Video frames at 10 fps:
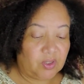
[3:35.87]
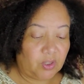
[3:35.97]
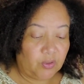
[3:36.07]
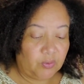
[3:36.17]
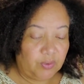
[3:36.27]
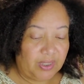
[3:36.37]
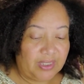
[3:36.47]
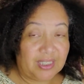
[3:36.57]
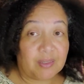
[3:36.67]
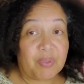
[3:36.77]
So
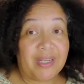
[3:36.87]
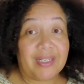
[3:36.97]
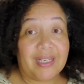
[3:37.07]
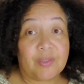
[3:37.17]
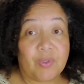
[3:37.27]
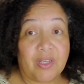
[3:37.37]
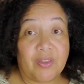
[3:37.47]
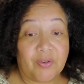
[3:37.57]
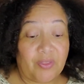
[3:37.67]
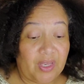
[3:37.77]
it doesn't play nice with
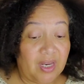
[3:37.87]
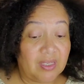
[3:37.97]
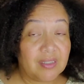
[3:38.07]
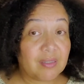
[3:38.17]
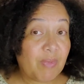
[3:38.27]
other things.